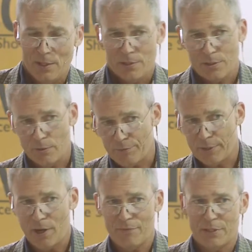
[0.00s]
So for
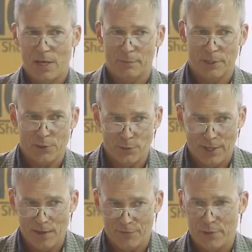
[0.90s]
a coffee table, it's
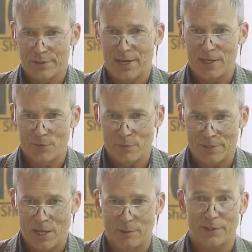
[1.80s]
okay. For your dining room
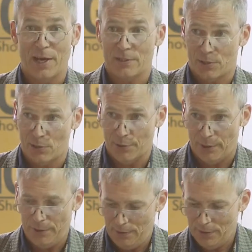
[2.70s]
table, not so
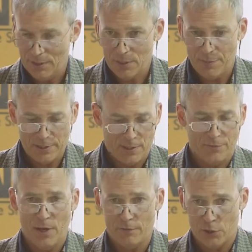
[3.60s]
good, especially
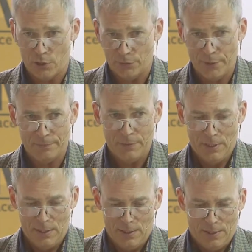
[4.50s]
if you have children
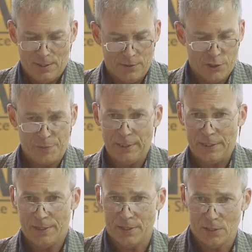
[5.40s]
and they're
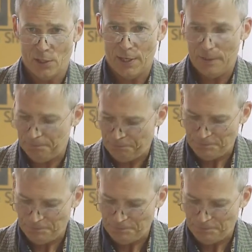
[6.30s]
spilling things on it.